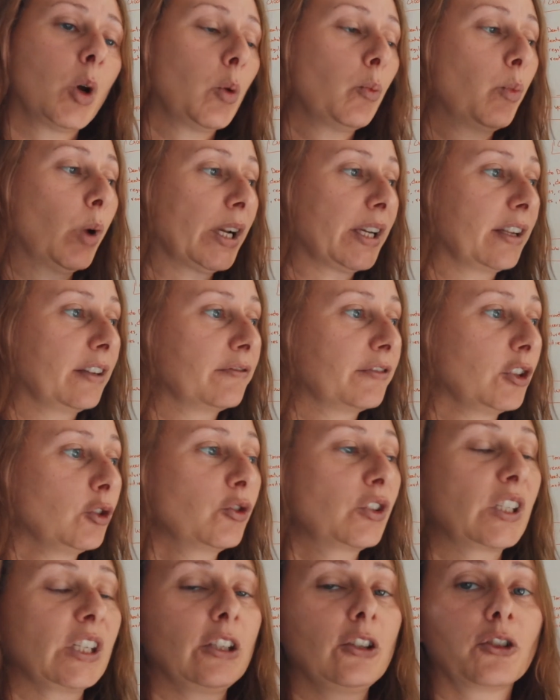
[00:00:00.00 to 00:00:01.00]
but if you
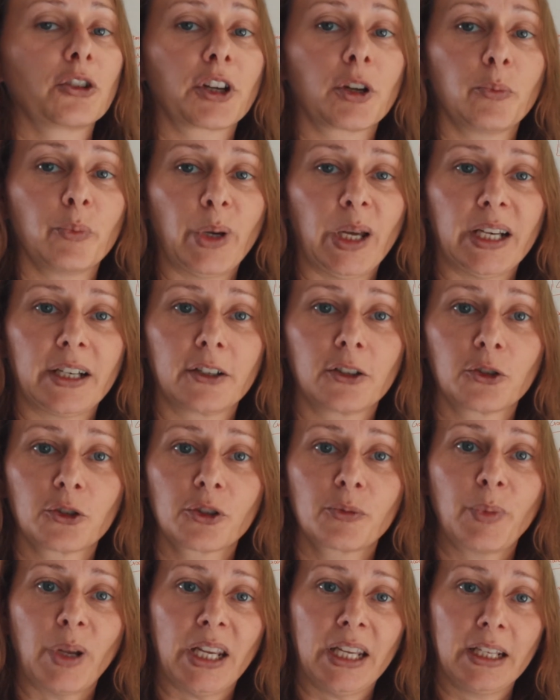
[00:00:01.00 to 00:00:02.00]
see your competitors
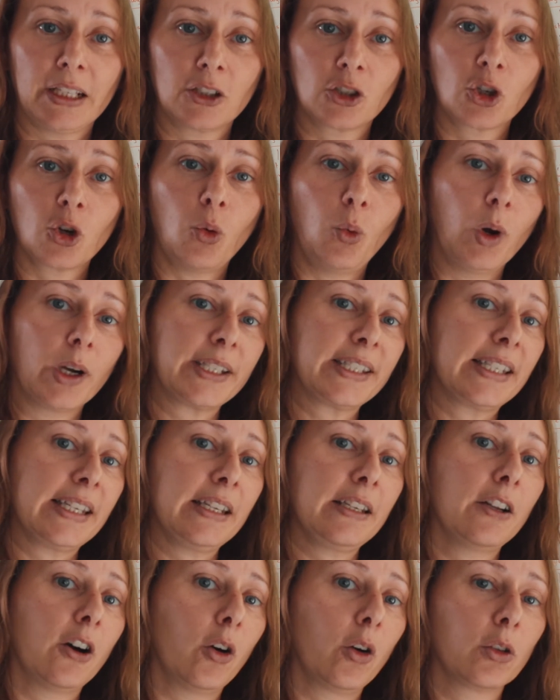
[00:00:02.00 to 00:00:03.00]
paying
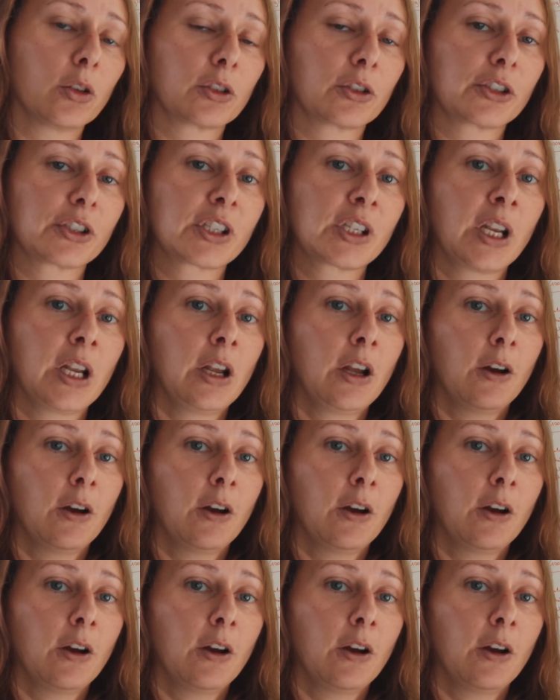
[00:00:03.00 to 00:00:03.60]
$20